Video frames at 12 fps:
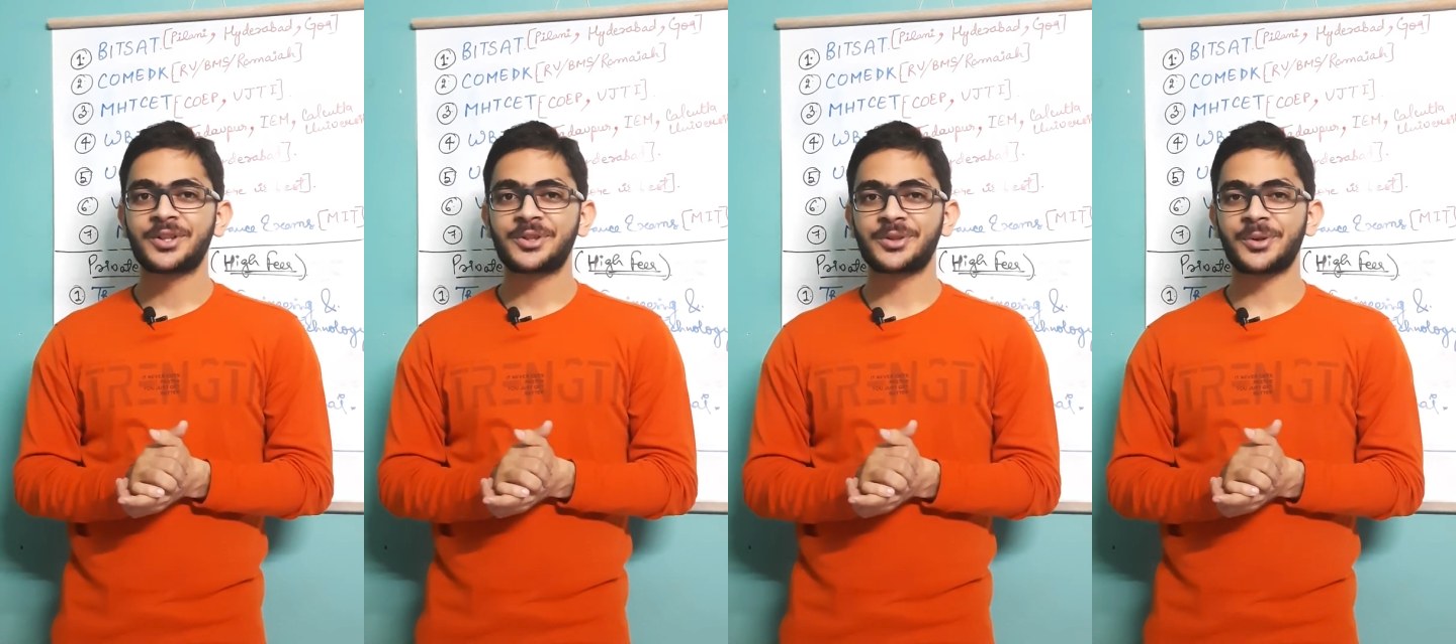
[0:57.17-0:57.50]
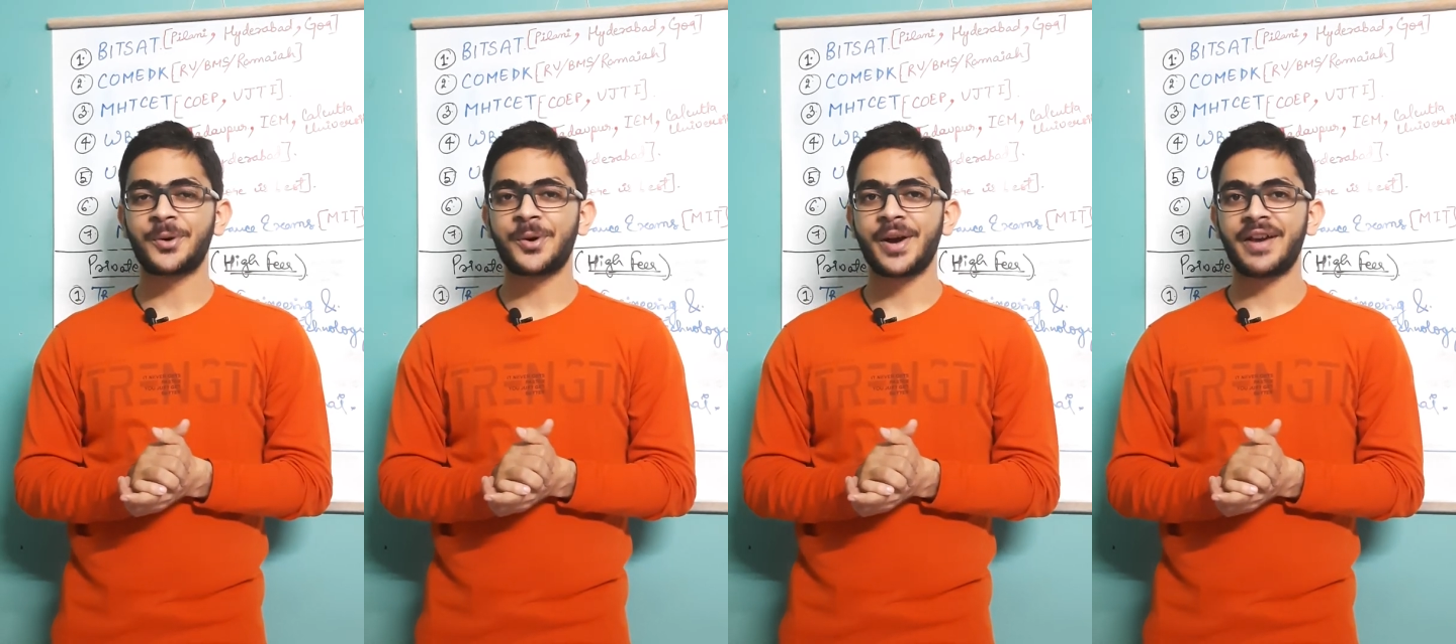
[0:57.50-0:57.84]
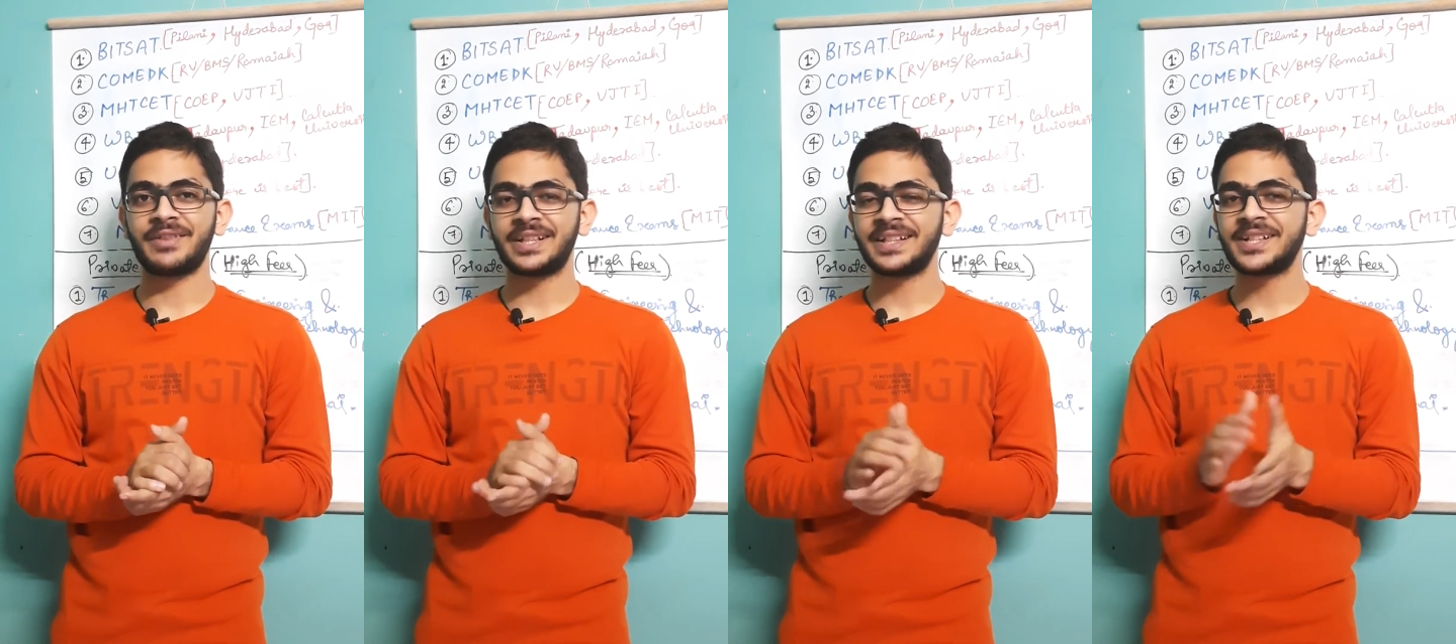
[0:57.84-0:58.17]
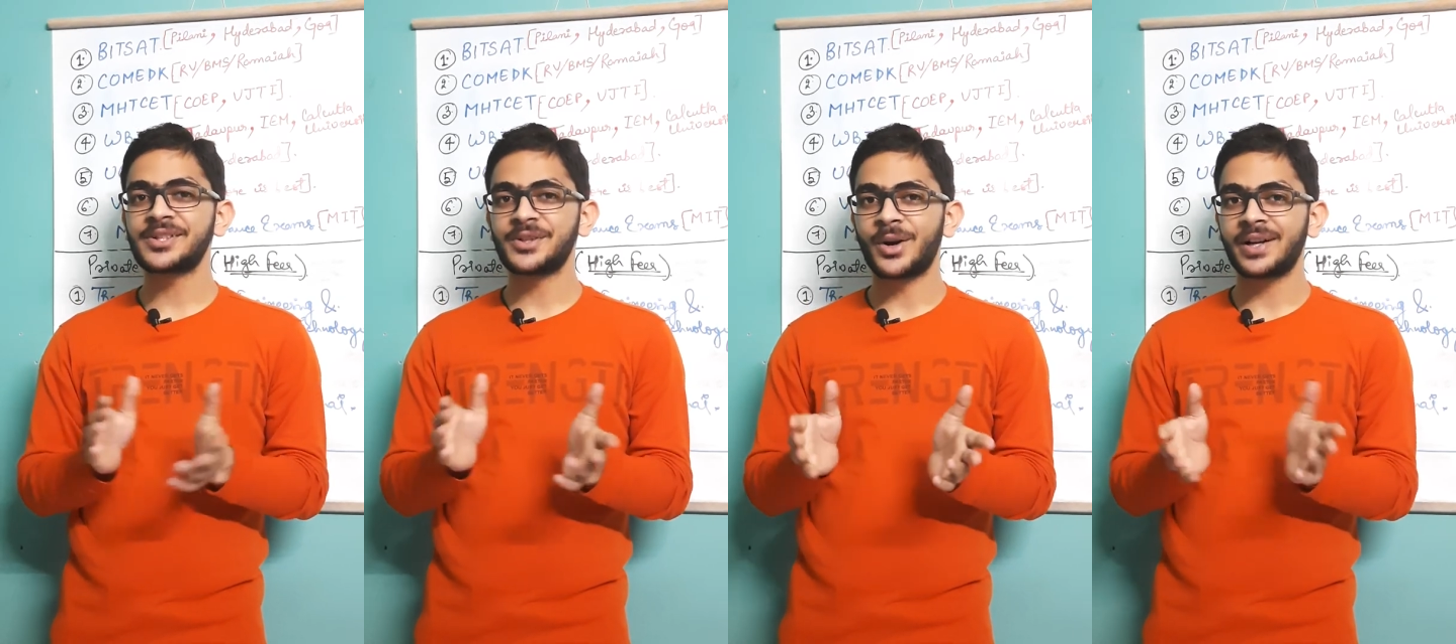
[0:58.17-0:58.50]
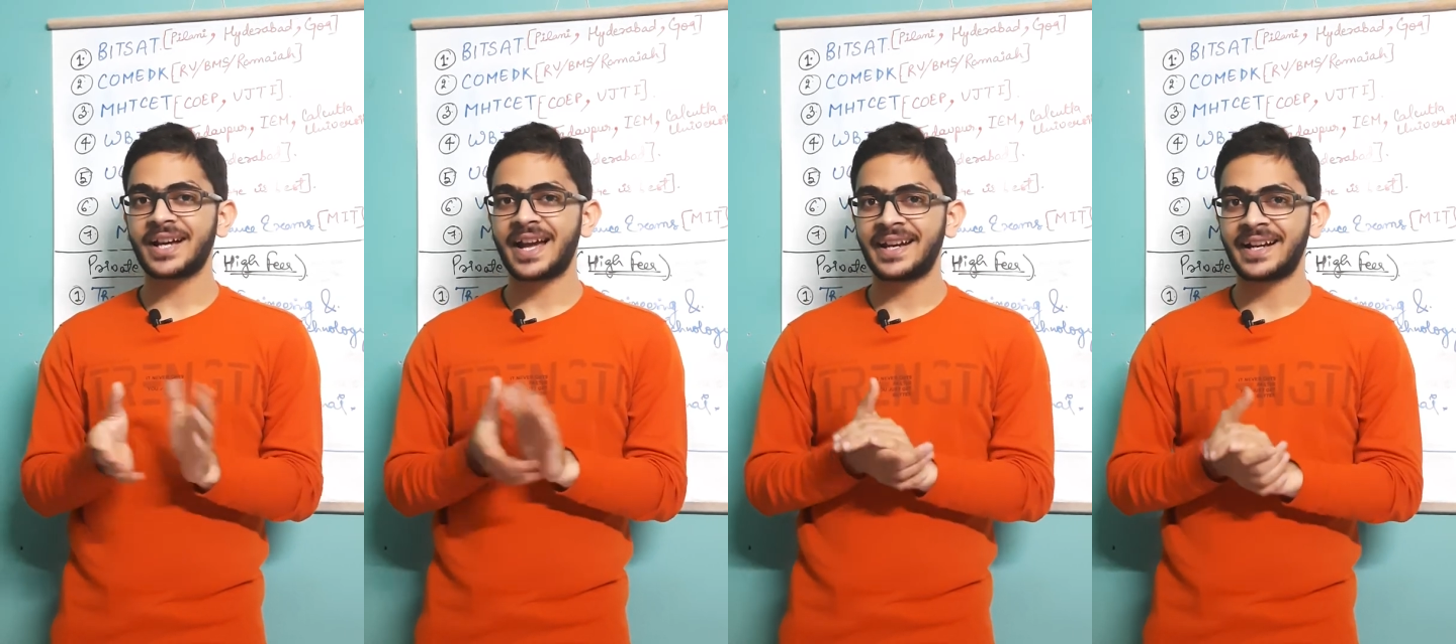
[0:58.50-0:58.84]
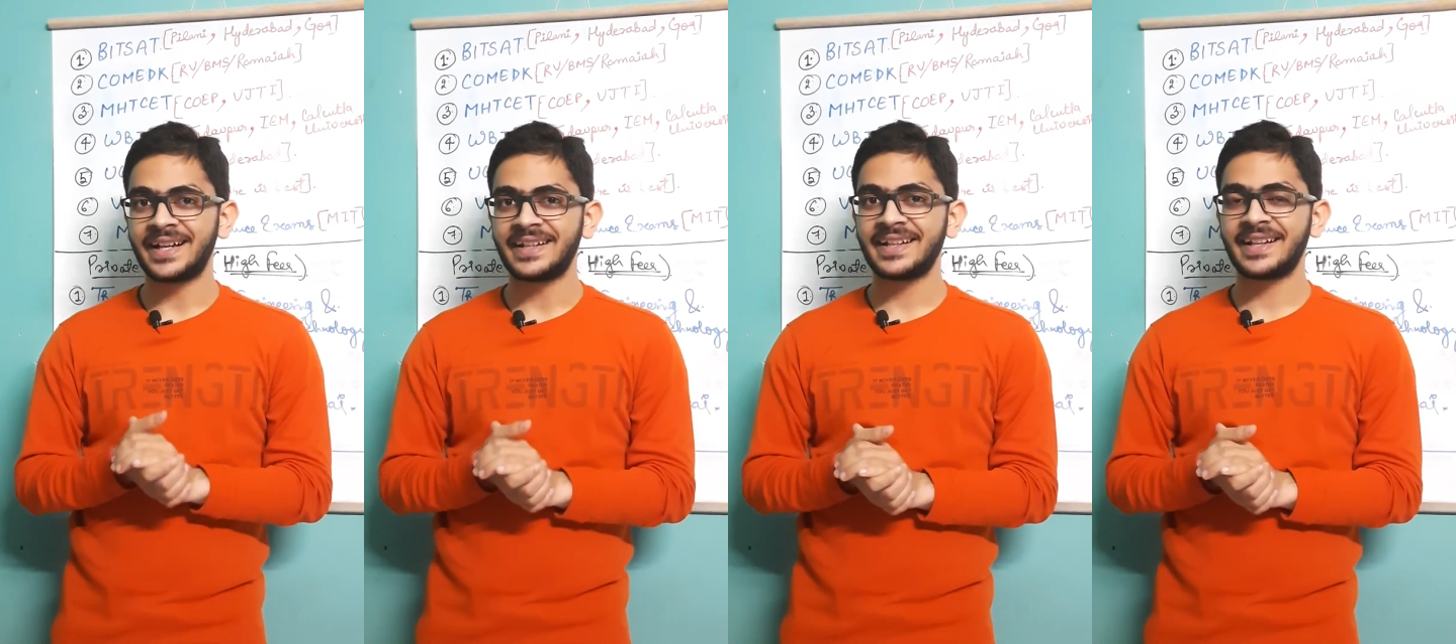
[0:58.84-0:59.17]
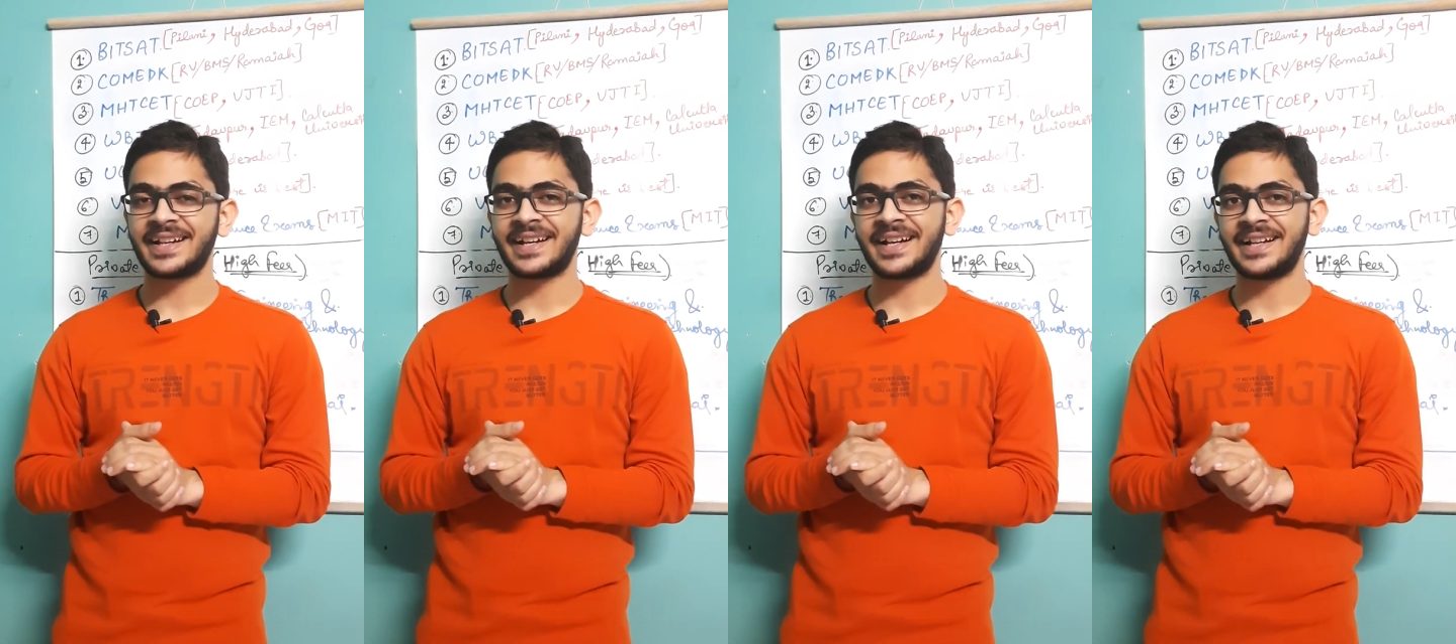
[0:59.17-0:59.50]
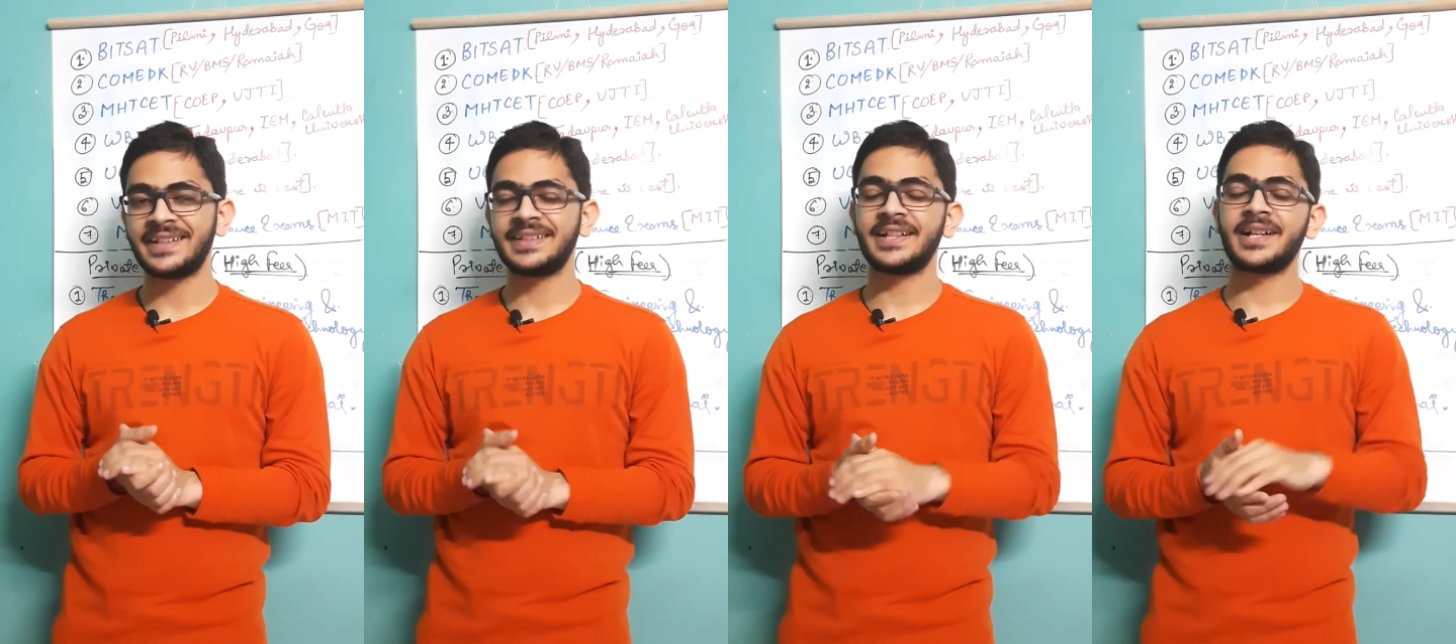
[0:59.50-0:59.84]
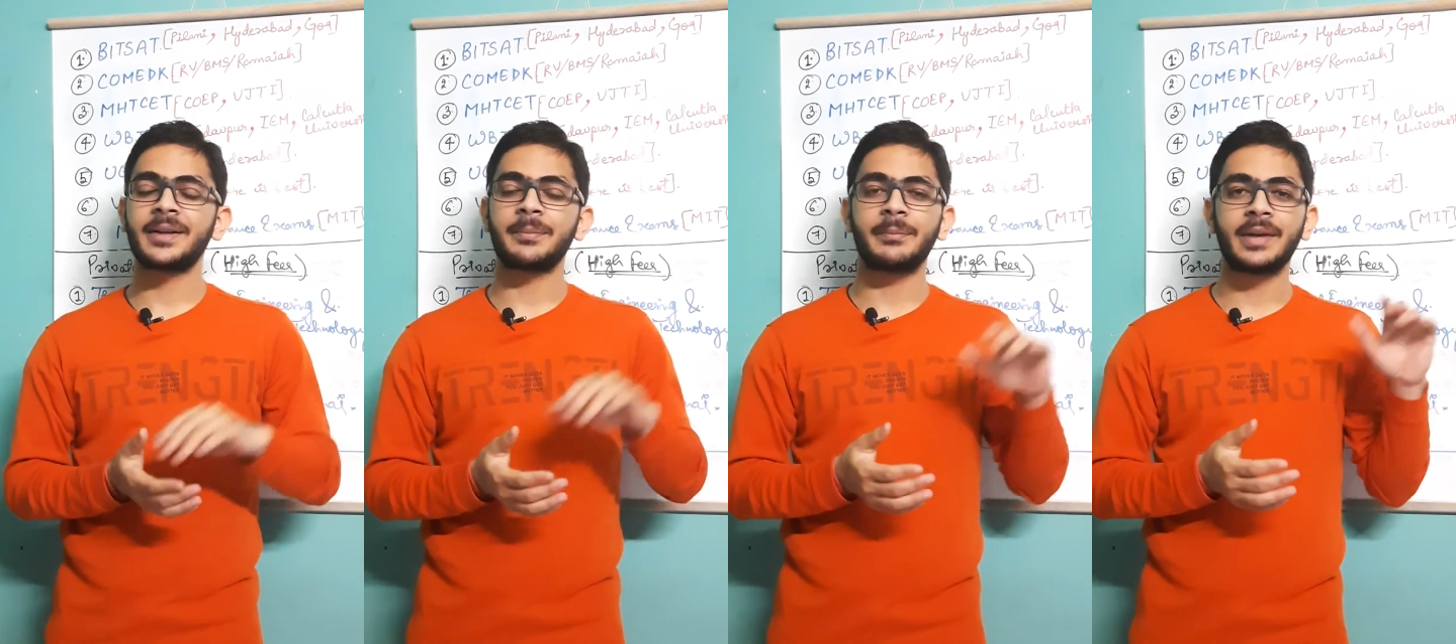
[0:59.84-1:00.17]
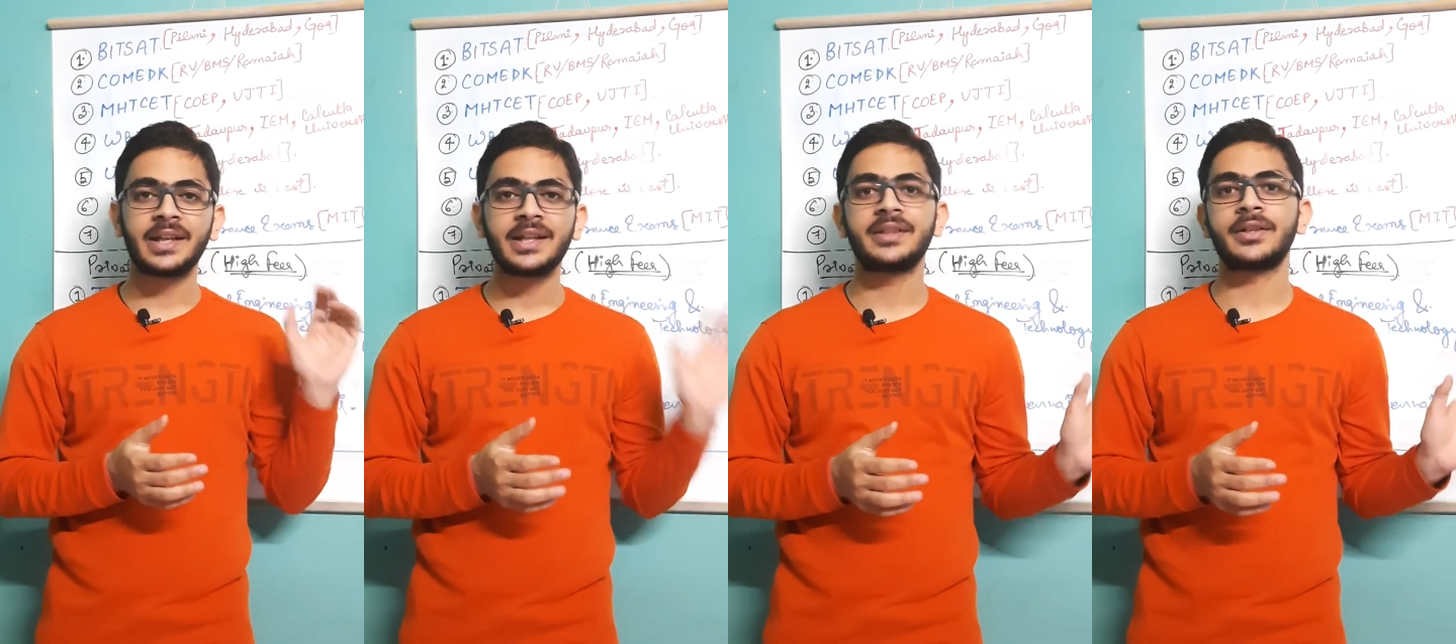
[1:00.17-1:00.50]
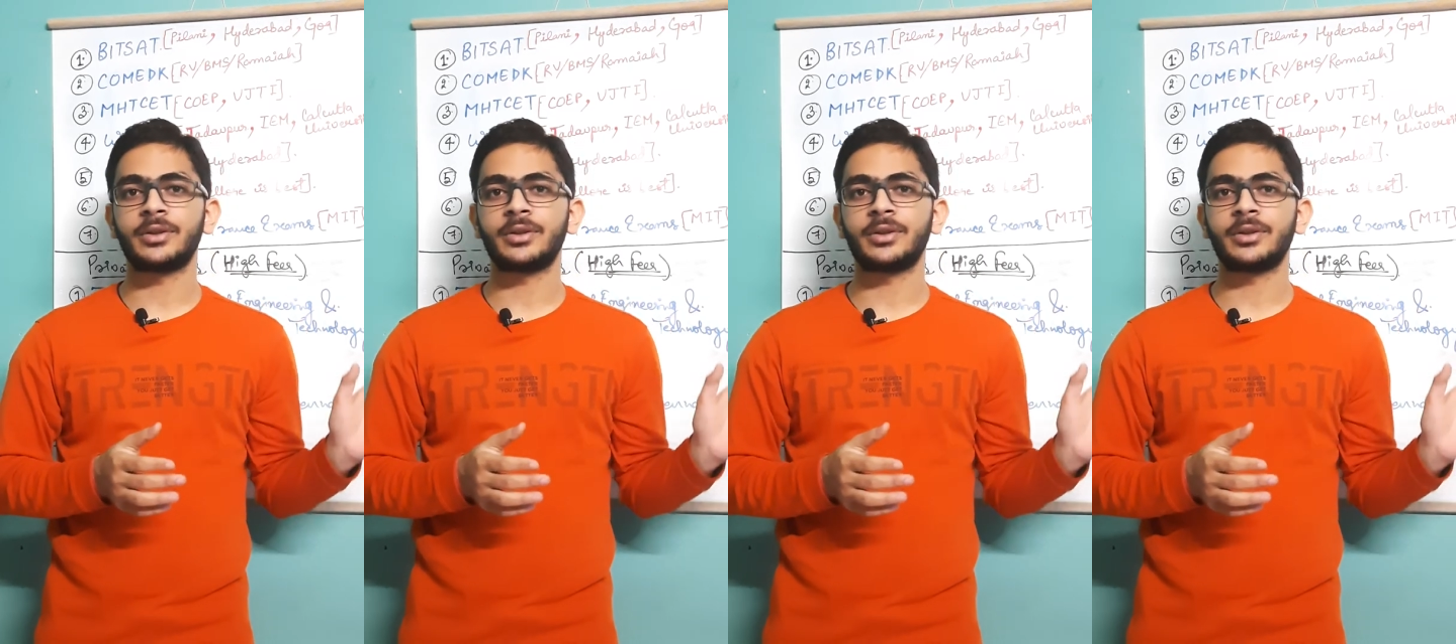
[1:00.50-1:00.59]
So everything is not NIT and IIT. There are many other